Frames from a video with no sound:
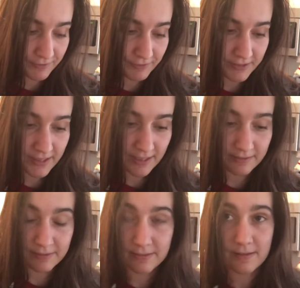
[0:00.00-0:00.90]
for
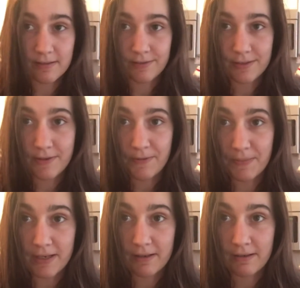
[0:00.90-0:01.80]
sadness is to
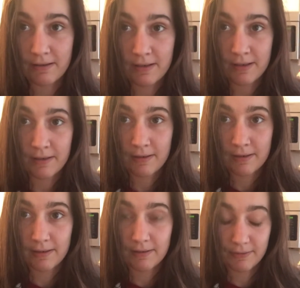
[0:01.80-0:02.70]
make
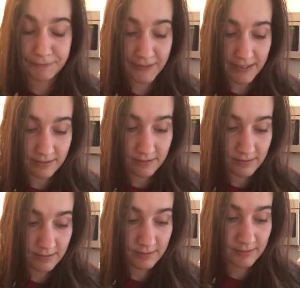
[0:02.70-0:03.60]

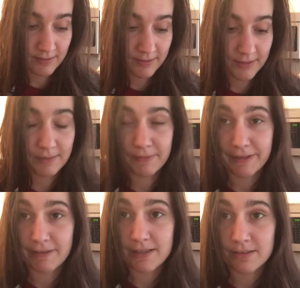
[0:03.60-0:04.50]
rice in my
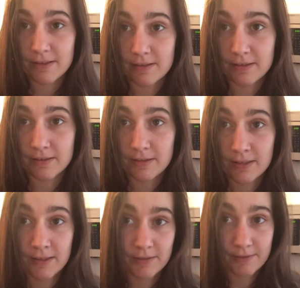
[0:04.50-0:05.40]
rice cooker,
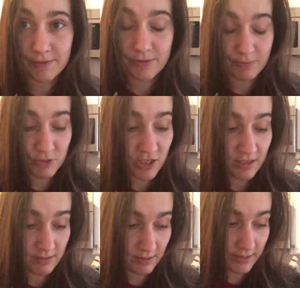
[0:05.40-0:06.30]
throw some
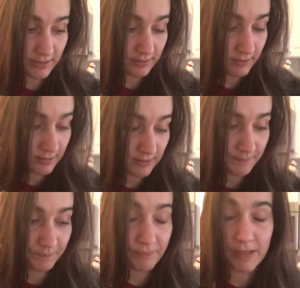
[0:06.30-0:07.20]
cheese on it,
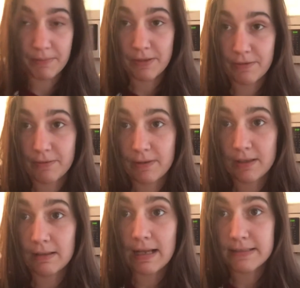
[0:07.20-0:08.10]
maybe throw in
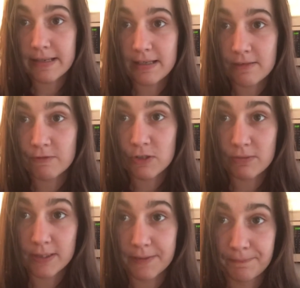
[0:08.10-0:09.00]
our last can of tuna,